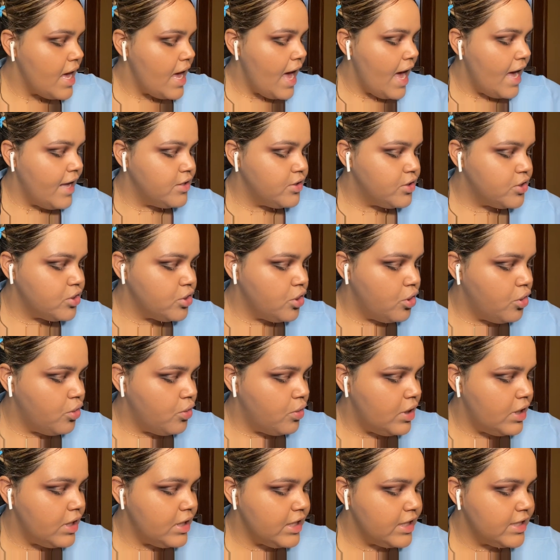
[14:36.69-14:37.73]
And so
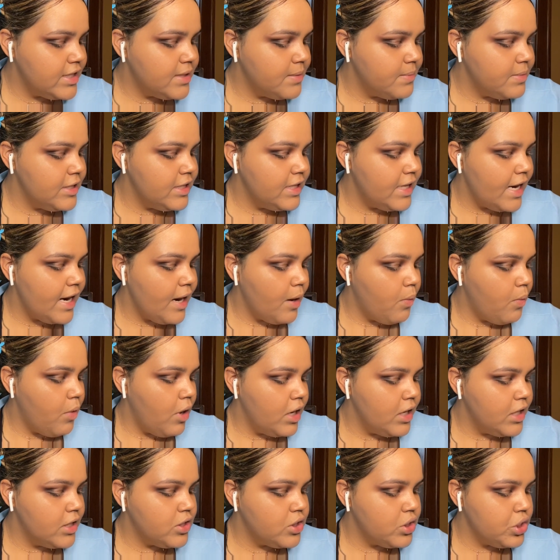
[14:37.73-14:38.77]
that's something that I
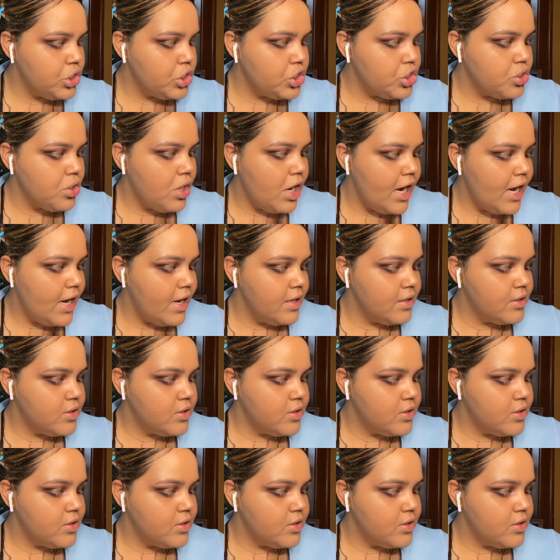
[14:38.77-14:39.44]
wanted to try.